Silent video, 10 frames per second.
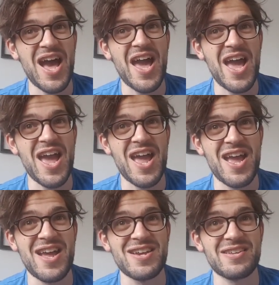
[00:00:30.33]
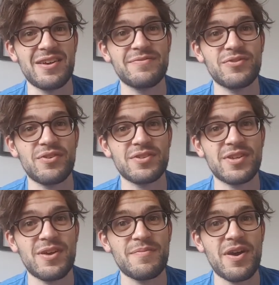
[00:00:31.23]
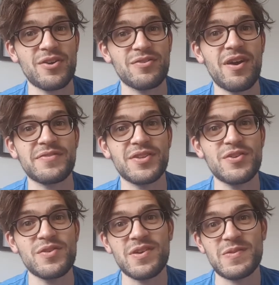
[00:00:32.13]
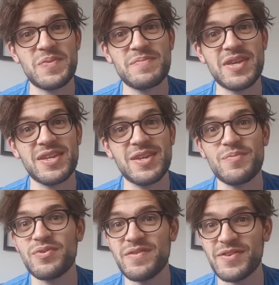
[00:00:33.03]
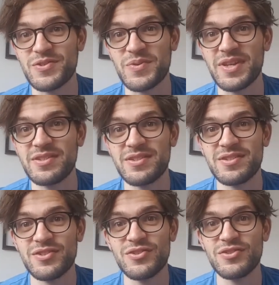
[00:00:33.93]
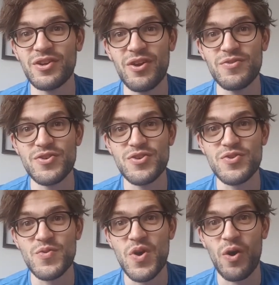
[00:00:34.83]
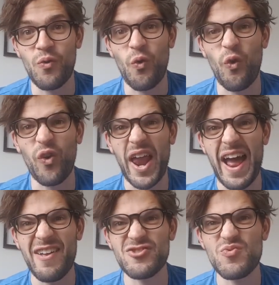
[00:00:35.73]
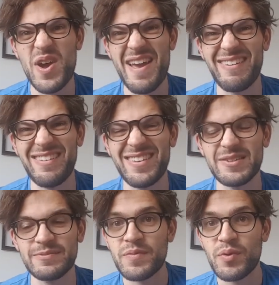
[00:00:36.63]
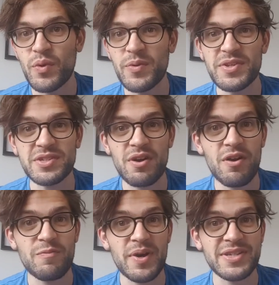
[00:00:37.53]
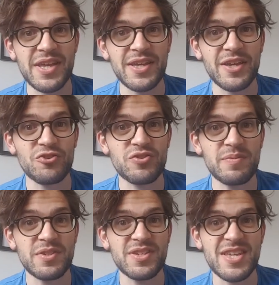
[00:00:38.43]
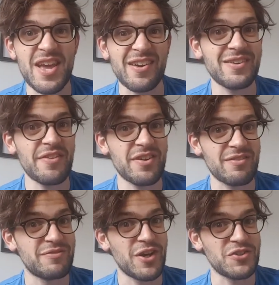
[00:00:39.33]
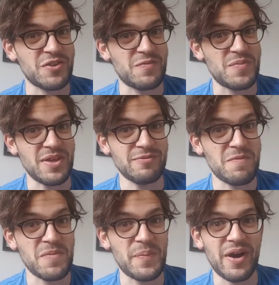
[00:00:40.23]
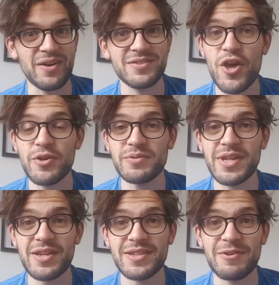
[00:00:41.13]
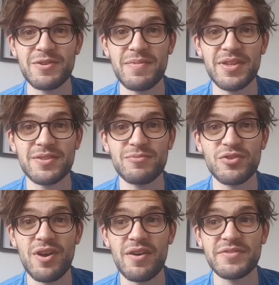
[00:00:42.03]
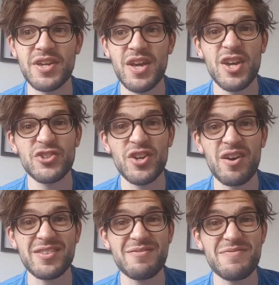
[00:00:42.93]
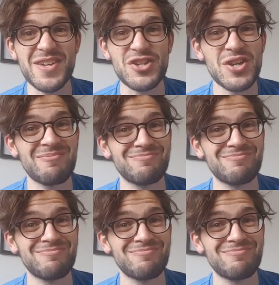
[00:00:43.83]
And I've got some craft that you guys have been making in previous weeks to show you all as well. But why don't we start off by taking a trip to see another version of me from the past, who will tell us how to make some craft sharks and fish.